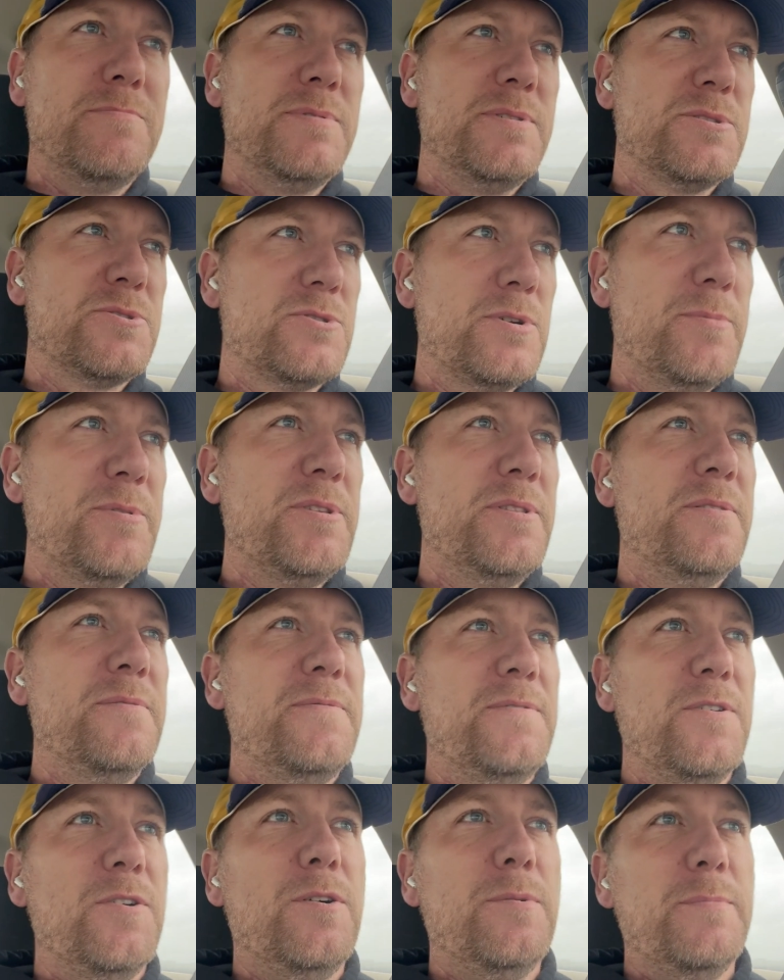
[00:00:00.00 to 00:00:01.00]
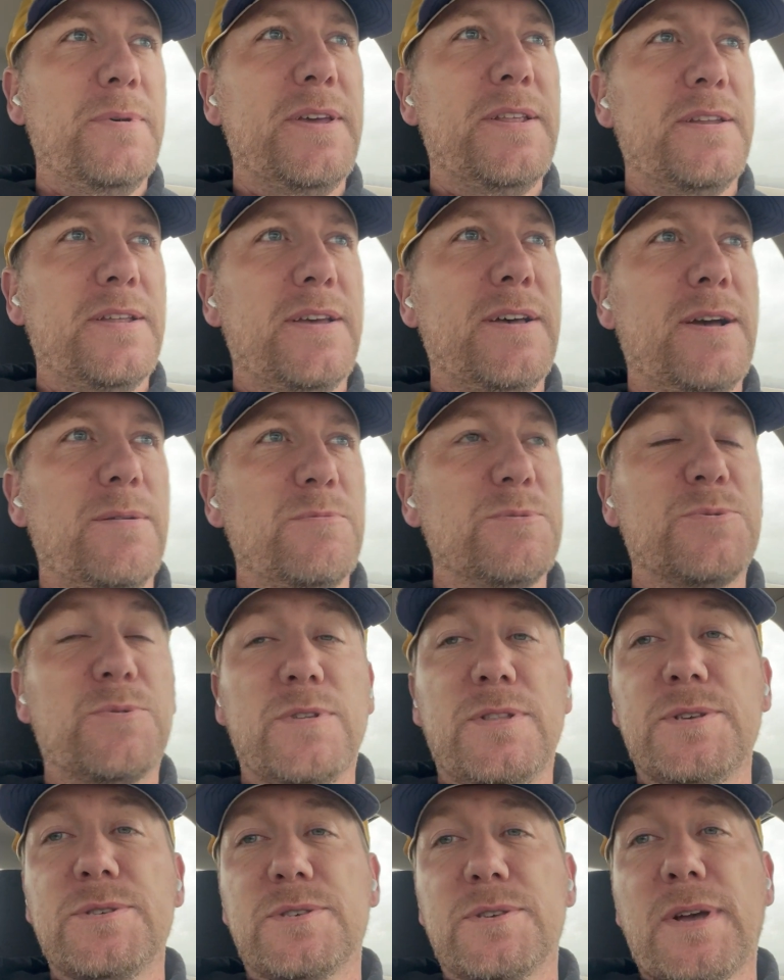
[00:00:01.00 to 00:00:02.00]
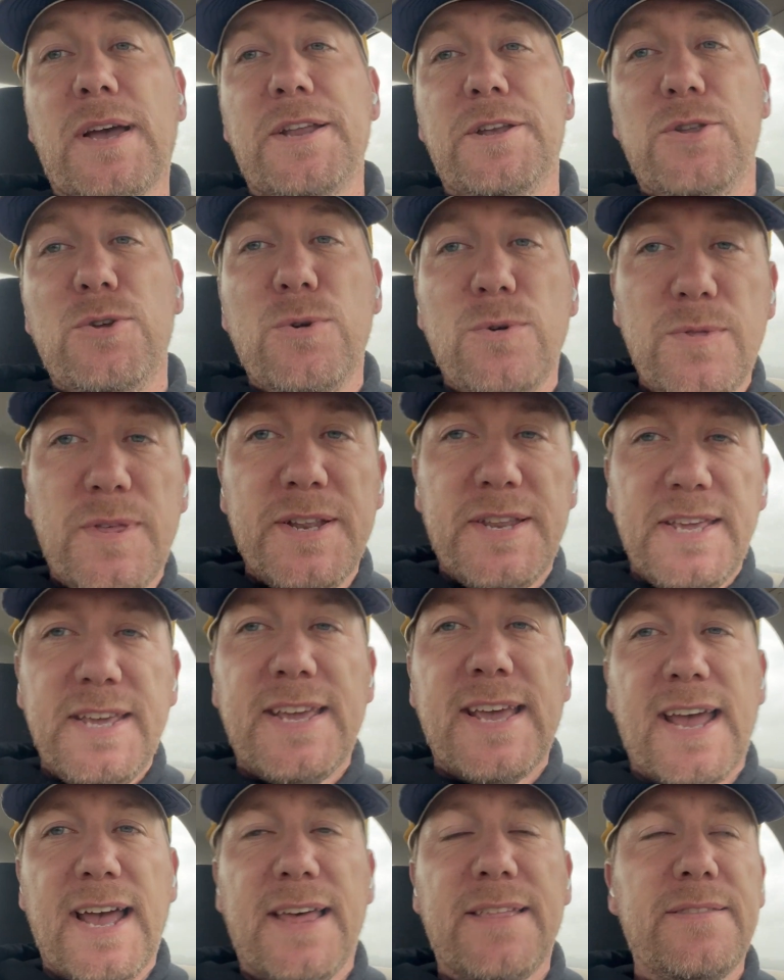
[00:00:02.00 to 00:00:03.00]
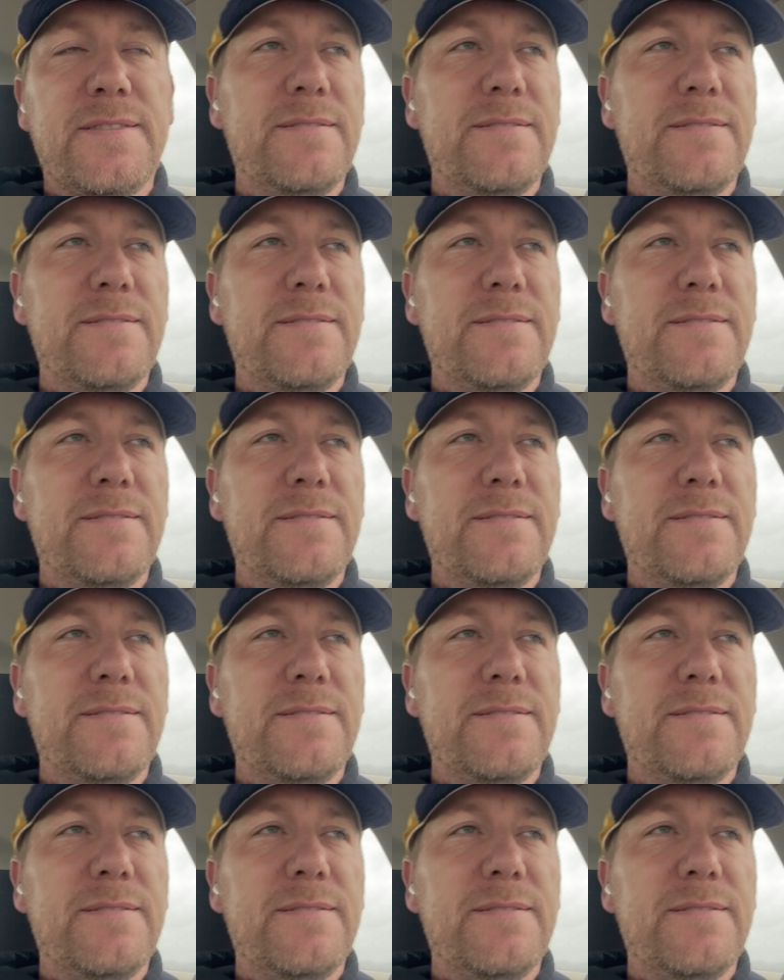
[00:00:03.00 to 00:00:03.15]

distributed the film, and I knew that he had,